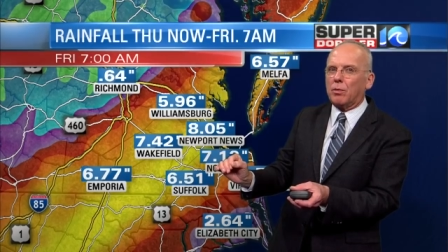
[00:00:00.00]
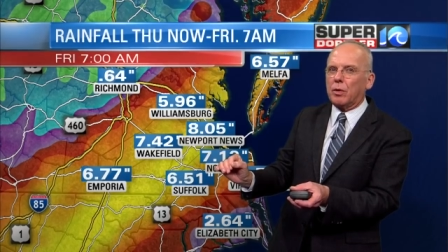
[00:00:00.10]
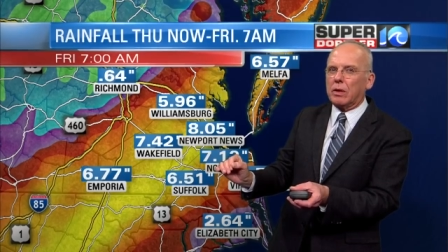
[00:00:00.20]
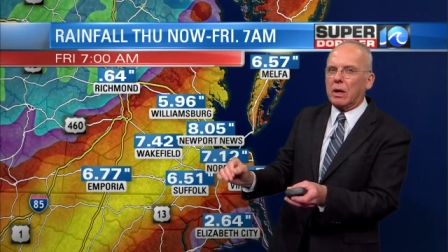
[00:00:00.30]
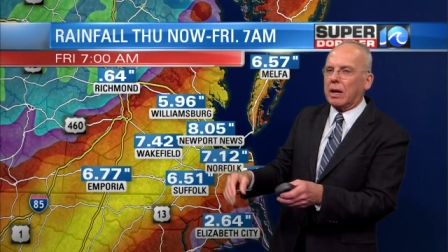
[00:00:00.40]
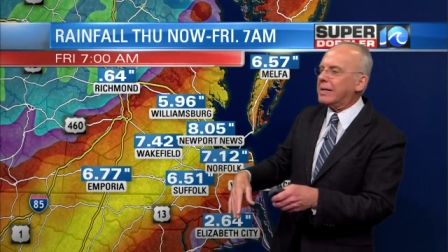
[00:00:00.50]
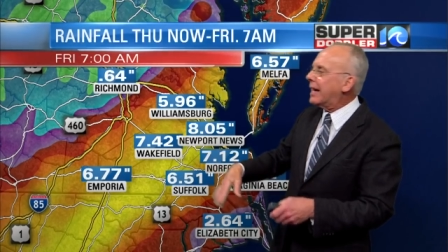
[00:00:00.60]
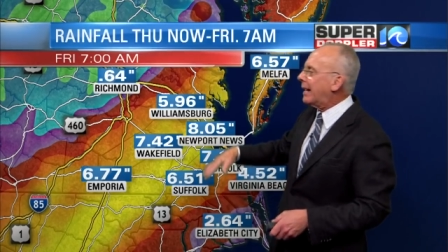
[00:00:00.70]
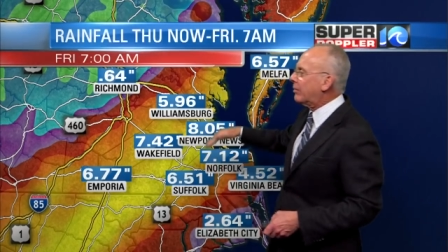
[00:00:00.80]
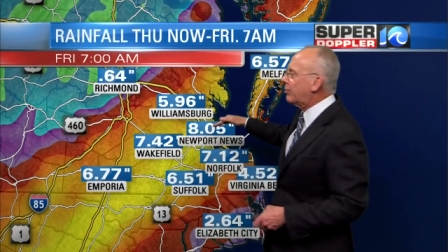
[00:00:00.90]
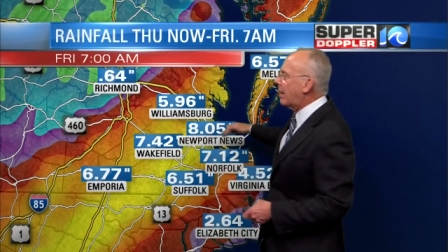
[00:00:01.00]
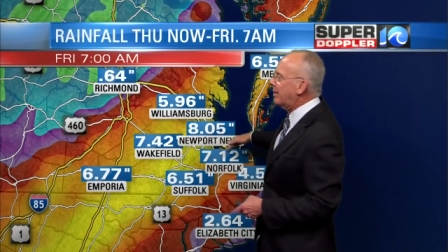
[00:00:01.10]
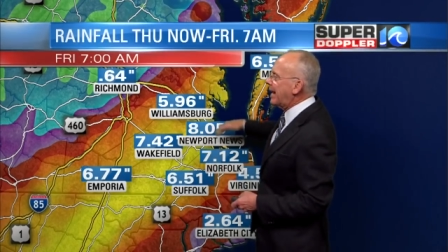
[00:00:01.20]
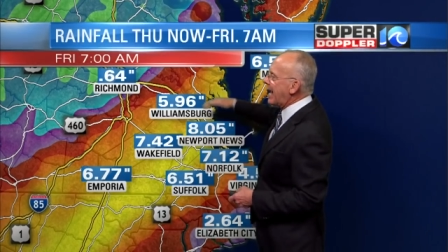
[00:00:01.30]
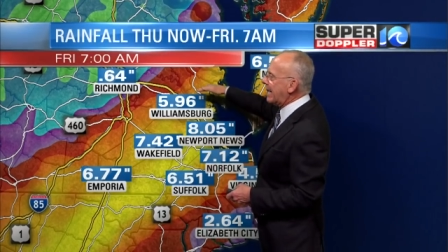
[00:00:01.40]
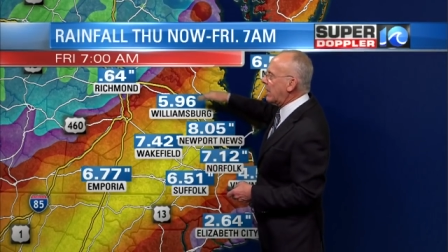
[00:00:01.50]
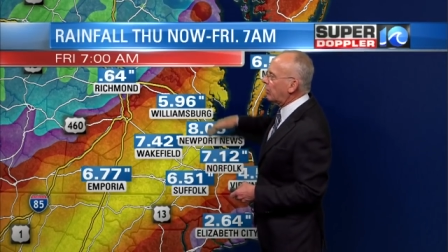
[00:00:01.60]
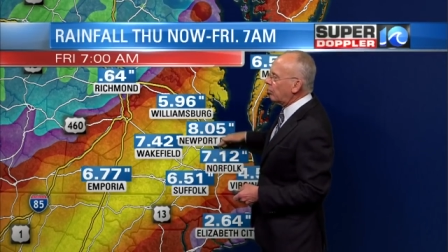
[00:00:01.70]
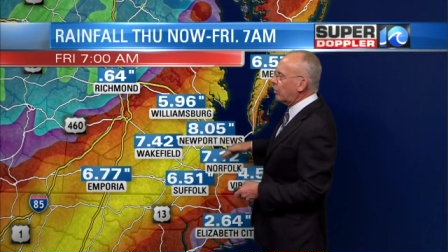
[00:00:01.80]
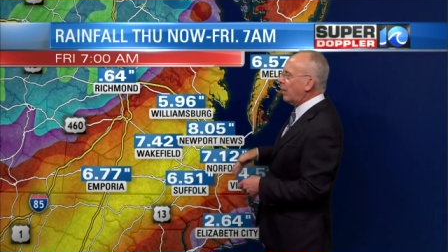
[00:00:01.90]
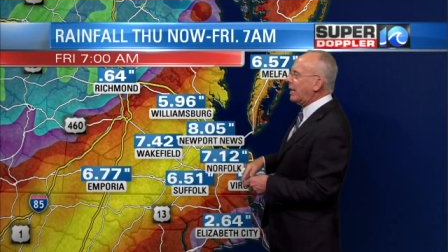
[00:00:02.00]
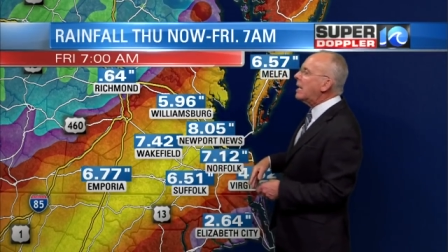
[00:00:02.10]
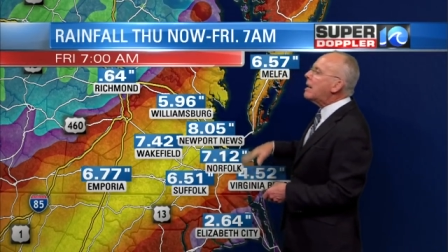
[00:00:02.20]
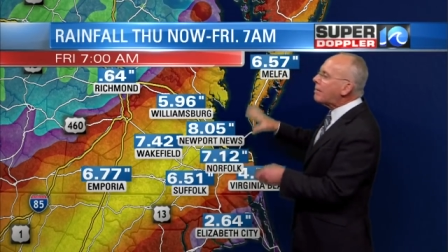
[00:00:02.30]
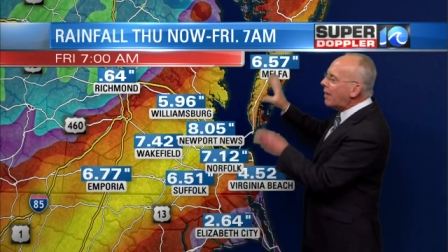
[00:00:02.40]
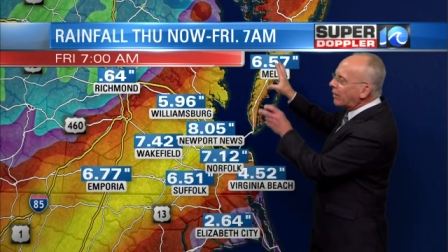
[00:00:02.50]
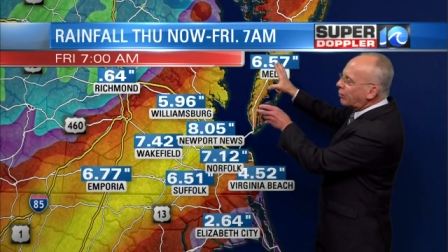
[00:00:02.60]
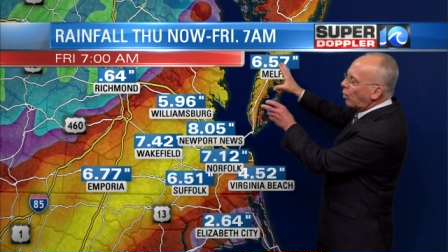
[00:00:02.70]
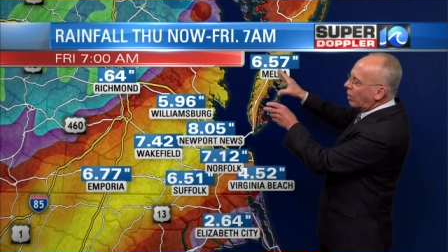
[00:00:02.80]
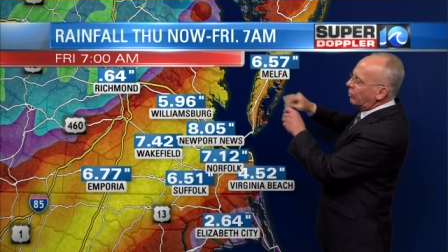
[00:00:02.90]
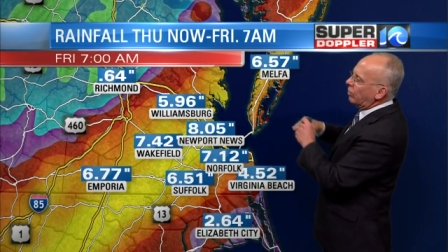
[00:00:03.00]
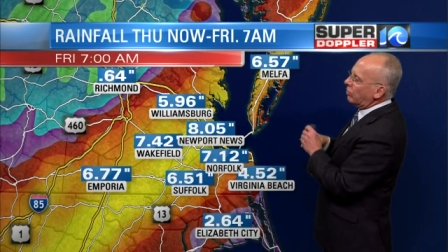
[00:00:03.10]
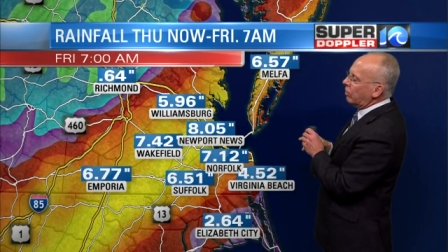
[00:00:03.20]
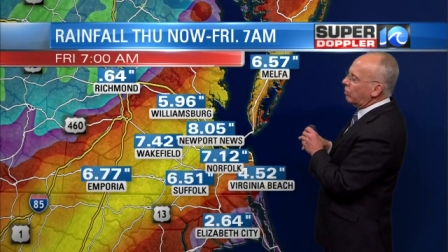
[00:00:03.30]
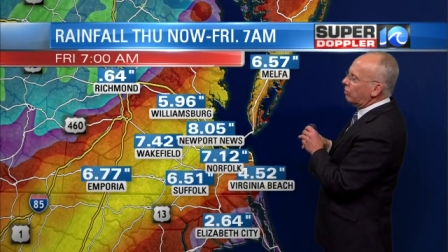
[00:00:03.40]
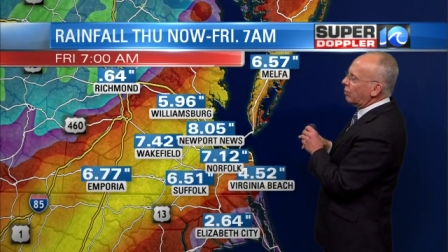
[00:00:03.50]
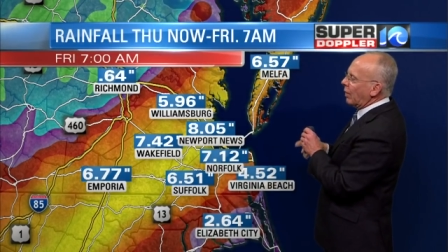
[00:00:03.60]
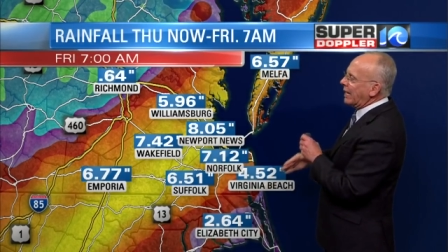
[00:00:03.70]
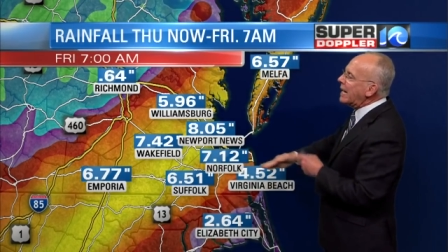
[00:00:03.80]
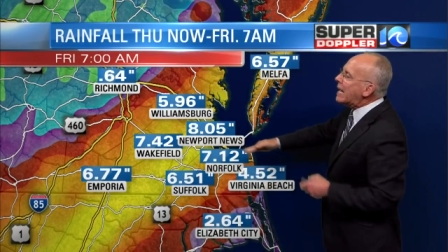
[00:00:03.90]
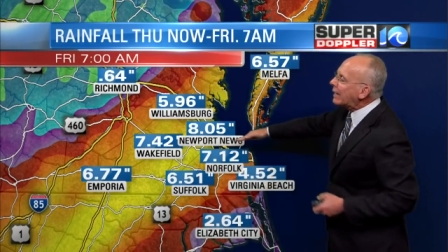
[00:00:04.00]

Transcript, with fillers: for the area. Not 7 to 8 inches of rain, but I think 4 to 6 inches of rain.